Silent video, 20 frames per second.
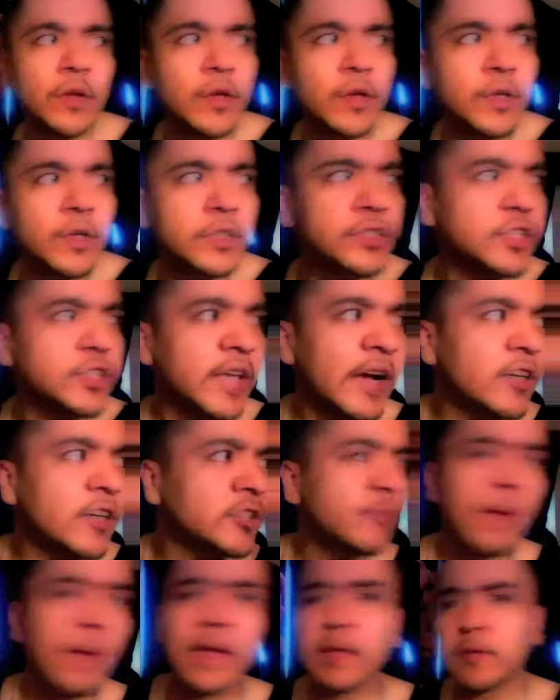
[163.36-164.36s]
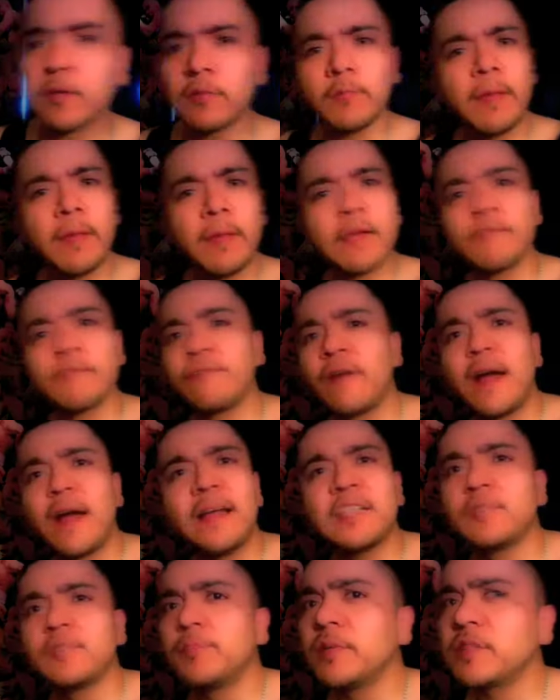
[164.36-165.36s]
Styles make
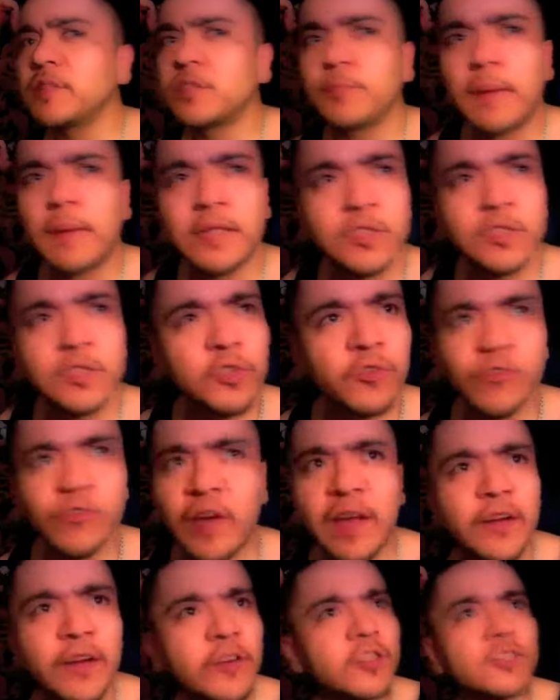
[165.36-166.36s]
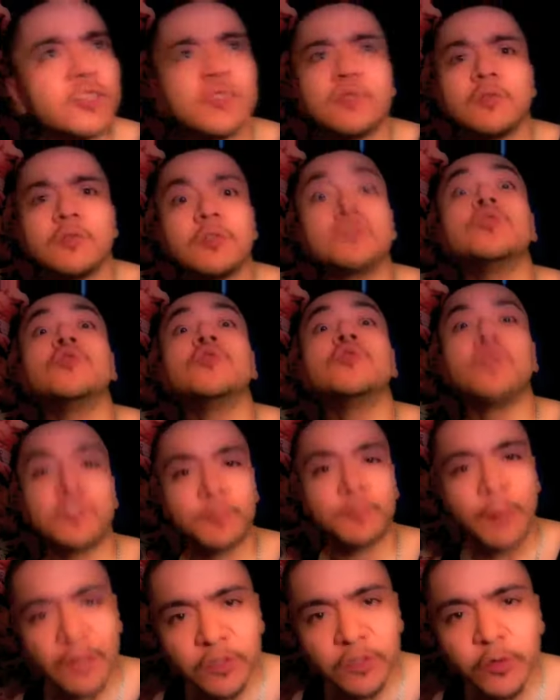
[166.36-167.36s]
fights, but special fighters do
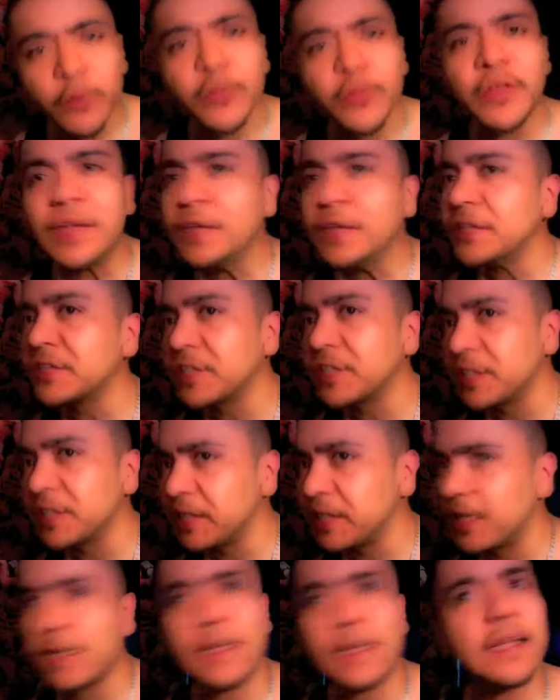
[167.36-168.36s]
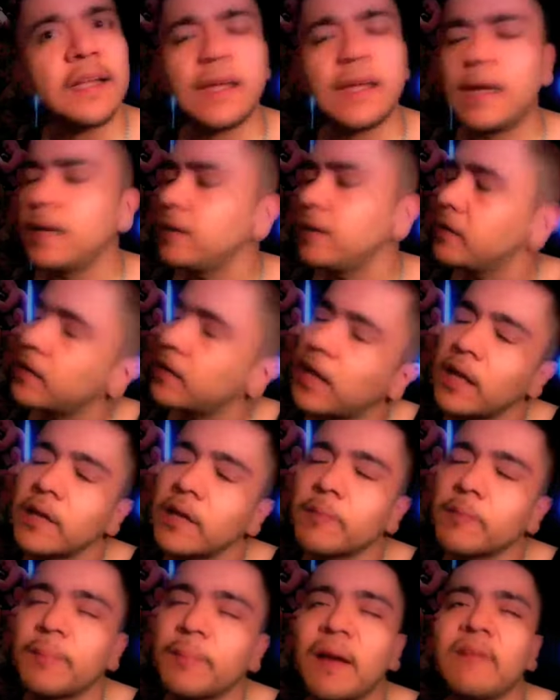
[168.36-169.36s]
special things, and
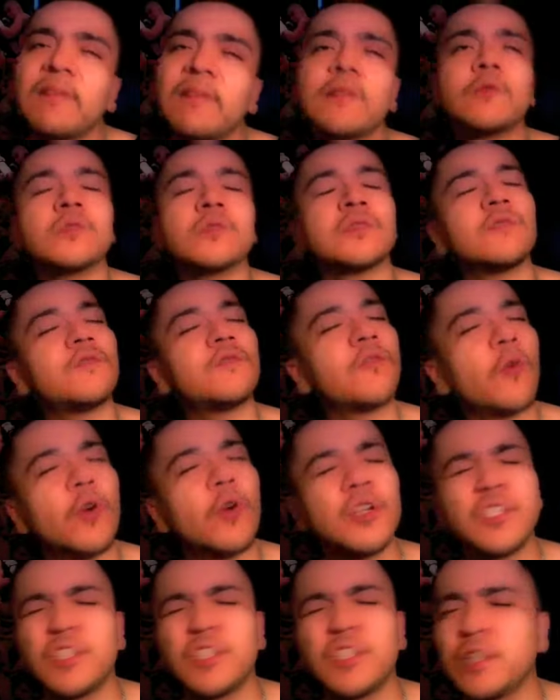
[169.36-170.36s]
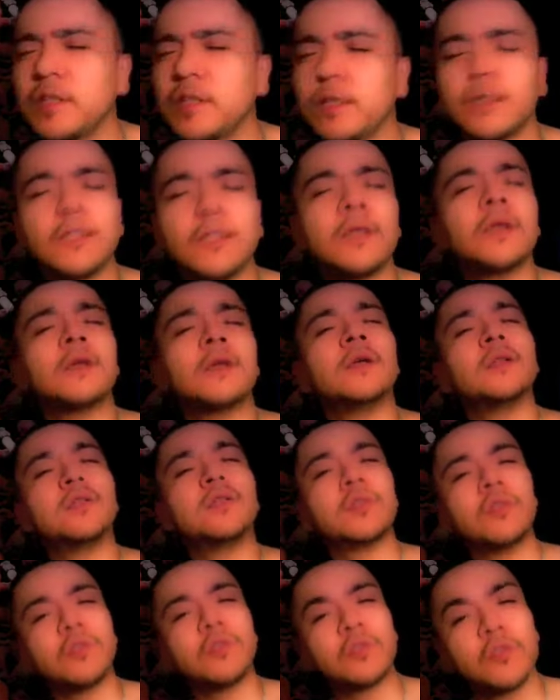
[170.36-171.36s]
Kelly Pavlik was unfortunate
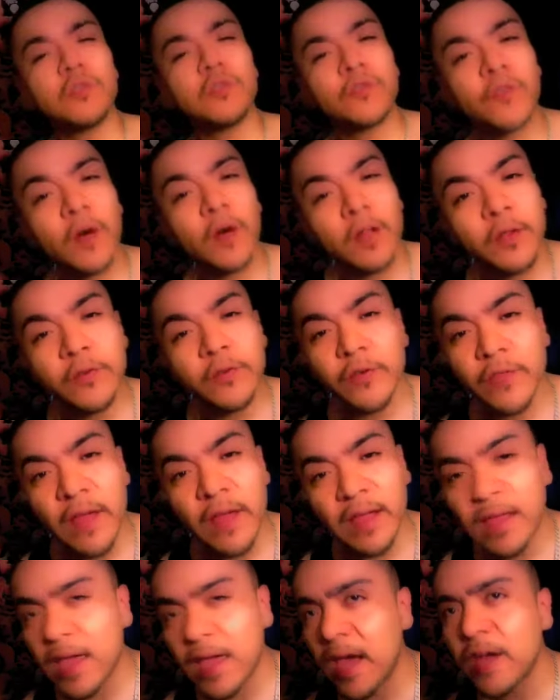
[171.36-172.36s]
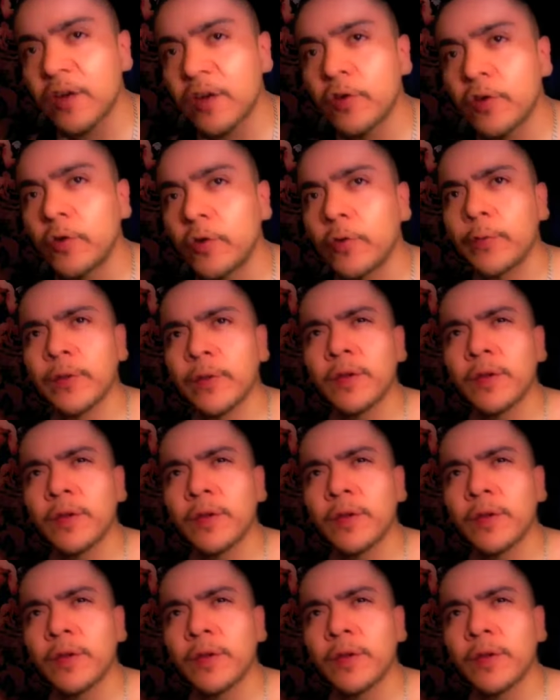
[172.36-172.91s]
to fall under that category.